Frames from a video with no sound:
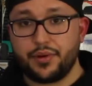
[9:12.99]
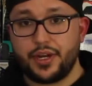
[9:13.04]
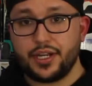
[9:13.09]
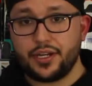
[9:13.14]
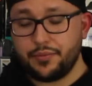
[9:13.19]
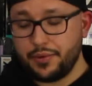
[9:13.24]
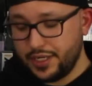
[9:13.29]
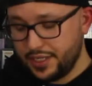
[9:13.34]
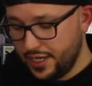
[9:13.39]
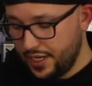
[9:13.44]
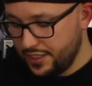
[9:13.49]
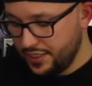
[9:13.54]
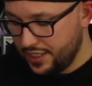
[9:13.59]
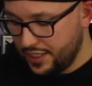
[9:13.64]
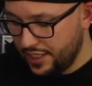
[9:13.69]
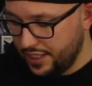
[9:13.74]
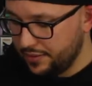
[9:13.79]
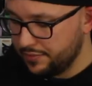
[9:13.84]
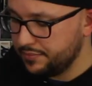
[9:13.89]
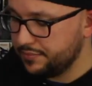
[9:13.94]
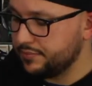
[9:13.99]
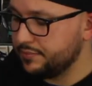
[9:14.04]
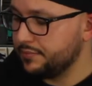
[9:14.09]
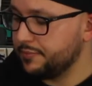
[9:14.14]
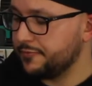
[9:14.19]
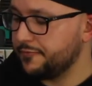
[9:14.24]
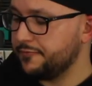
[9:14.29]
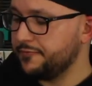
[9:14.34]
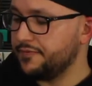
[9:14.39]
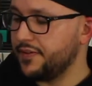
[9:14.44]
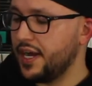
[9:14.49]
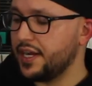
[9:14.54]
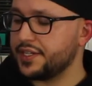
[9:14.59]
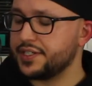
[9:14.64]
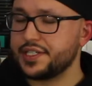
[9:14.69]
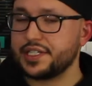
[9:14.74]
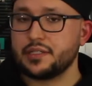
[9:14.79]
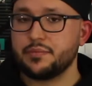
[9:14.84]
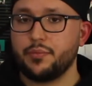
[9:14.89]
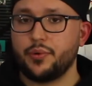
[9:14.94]
Breakaway 98,
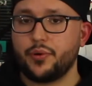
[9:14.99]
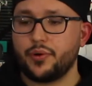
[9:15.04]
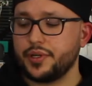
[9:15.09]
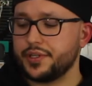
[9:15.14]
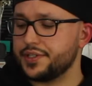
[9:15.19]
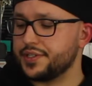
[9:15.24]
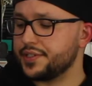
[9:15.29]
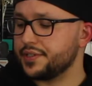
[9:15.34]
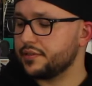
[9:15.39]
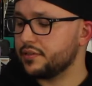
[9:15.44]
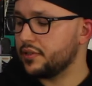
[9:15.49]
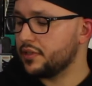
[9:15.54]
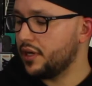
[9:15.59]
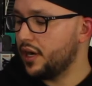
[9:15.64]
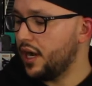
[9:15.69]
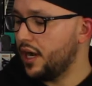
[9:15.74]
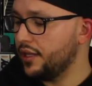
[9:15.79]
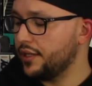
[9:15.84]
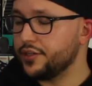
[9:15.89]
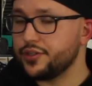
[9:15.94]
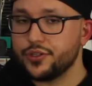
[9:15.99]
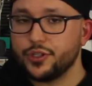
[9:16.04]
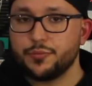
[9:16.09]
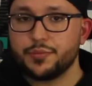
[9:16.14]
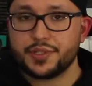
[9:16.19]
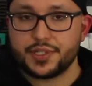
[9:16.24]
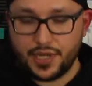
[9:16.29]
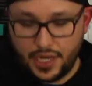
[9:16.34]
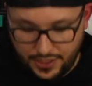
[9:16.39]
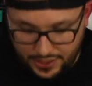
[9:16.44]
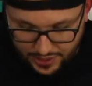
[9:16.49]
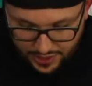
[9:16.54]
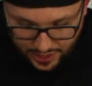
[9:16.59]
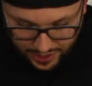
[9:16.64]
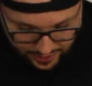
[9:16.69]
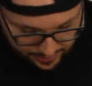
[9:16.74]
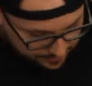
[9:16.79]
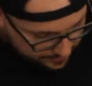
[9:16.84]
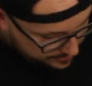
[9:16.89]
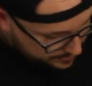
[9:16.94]
Fox Sports College Hoops
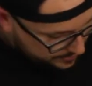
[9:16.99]
99,